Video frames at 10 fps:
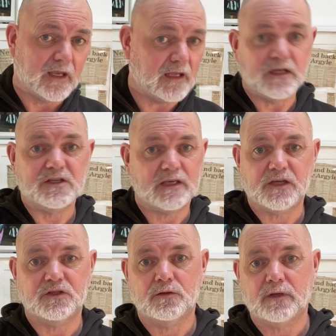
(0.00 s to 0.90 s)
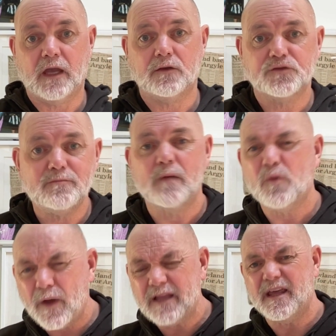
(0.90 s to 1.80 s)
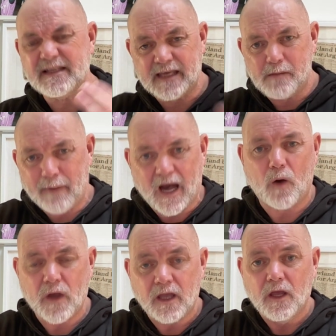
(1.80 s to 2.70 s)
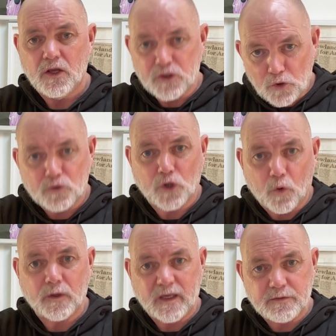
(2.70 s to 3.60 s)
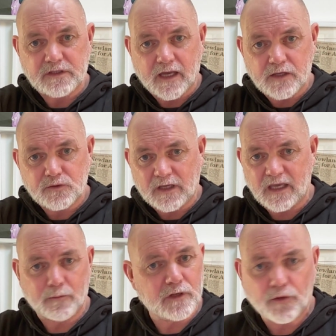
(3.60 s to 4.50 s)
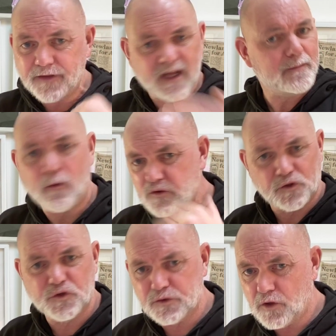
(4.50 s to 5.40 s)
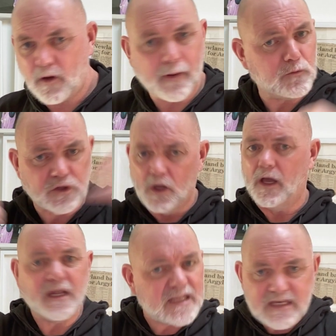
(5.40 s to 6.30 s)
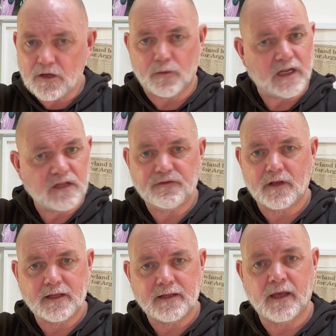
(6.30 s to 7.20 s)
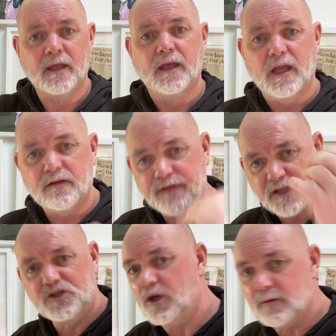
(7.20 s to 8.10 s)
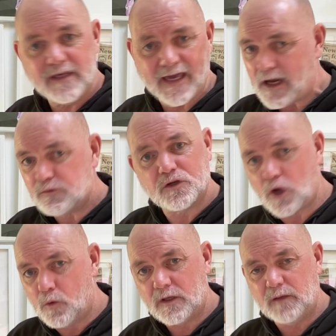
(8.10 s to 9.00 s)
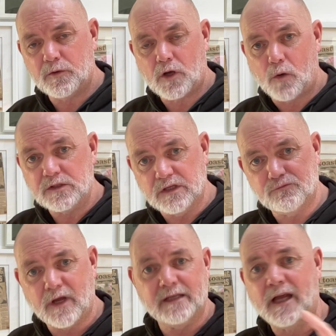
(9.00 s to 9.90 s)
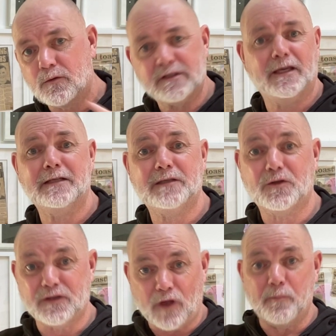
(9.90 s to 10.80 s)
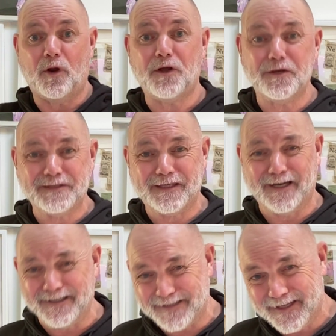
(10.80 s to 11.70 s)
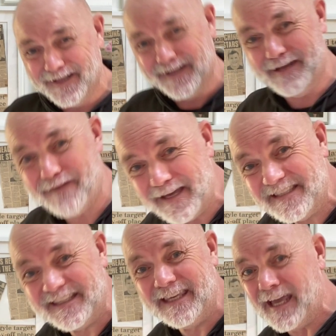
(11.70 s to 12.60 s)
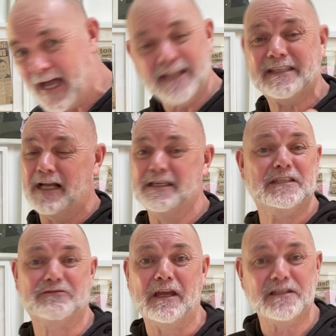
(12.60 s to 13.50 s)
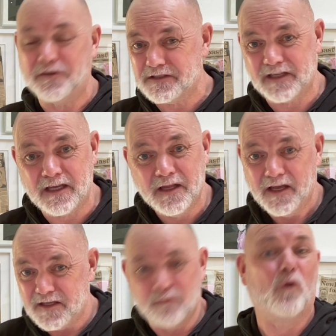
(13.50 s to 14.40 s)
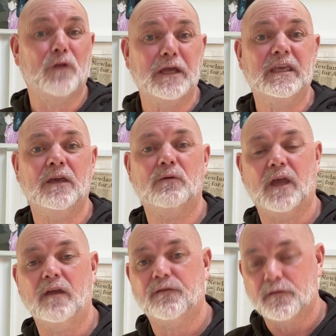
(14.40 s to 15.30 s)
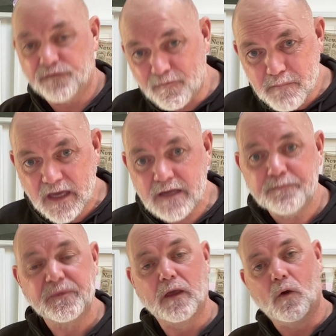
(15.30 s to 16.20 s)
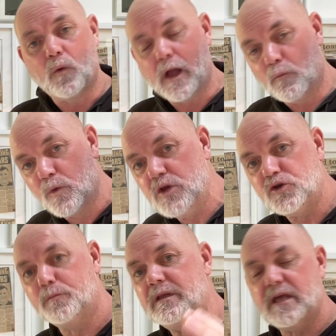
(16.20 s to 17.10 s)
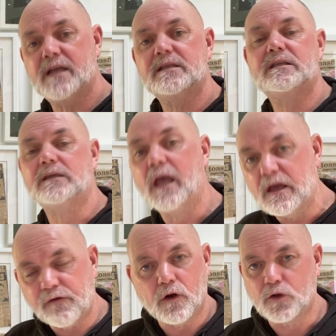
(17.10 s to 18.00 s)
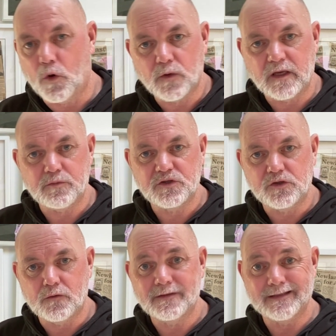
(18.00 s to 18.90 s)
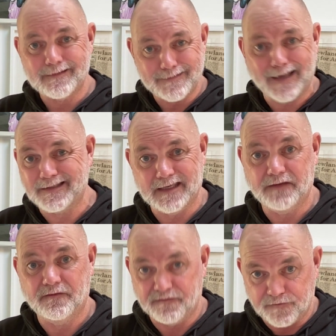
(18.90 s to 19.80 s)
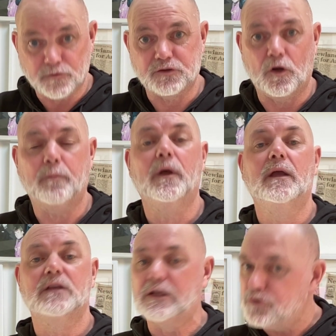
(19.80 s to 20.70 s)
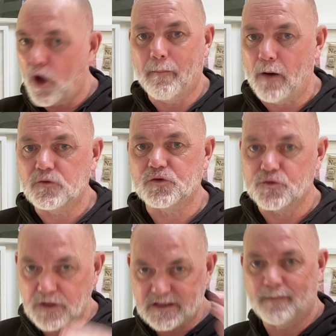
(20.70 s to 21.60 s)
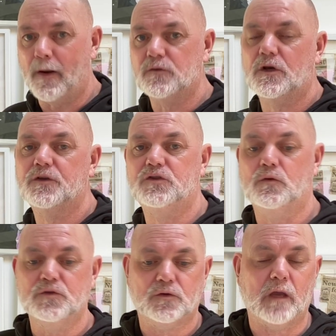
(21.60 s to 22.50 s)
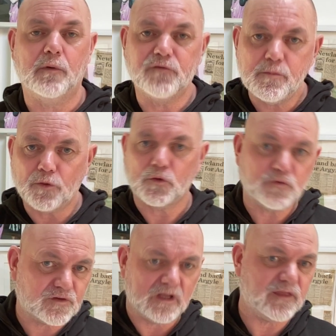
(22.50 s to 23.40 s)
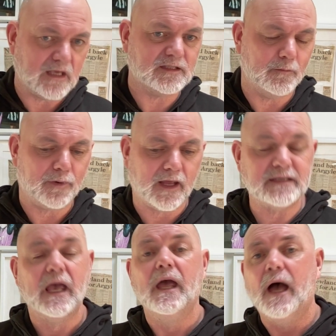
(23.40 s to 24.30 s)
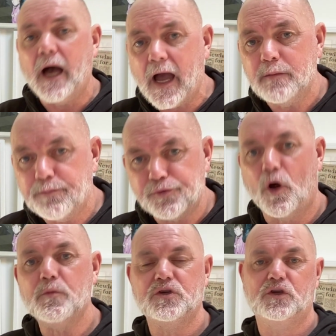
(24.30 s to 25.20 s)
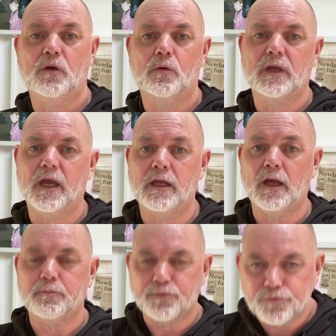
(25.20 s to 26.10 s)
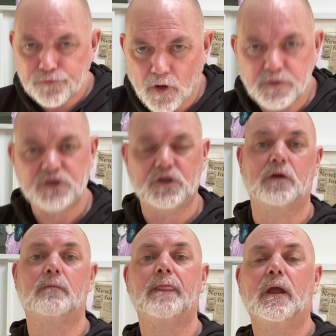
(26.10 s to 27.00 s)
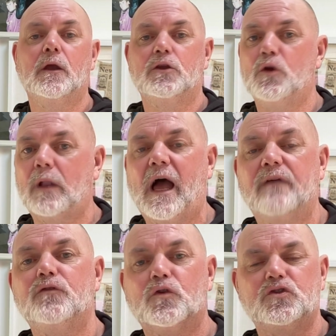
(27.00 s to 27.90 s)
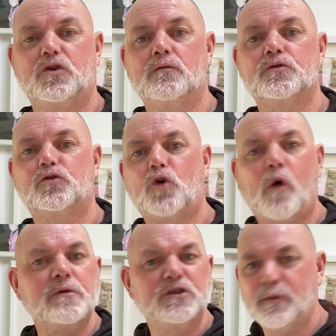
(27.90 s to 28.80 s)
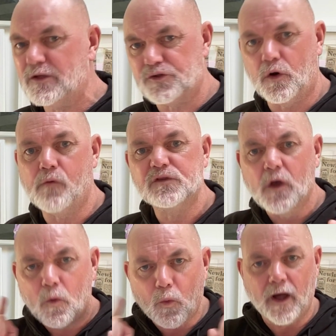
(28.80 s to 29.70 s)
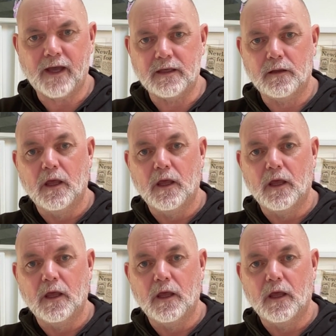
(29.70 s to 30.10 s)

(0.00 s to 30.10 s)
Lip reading: in each session, okay? Because remember, we're there to empower young goalkeepers, guys, okay? We're not there about us. We're not about an ego or anything like that. If that's you, get out of goalkeeping coaching right now, seriously. Because honestly, guys, yeah, if I see you, I'll tell you straight, honestly. You won't like it, okay? For me, we should be there to serve our goalkeeping students. That's it, full stop. It's not about us, it's about our students, okay? But if you put those 3 things in place, I promise you, okay, I promise you, you'll have your students coming to you in droves. Why?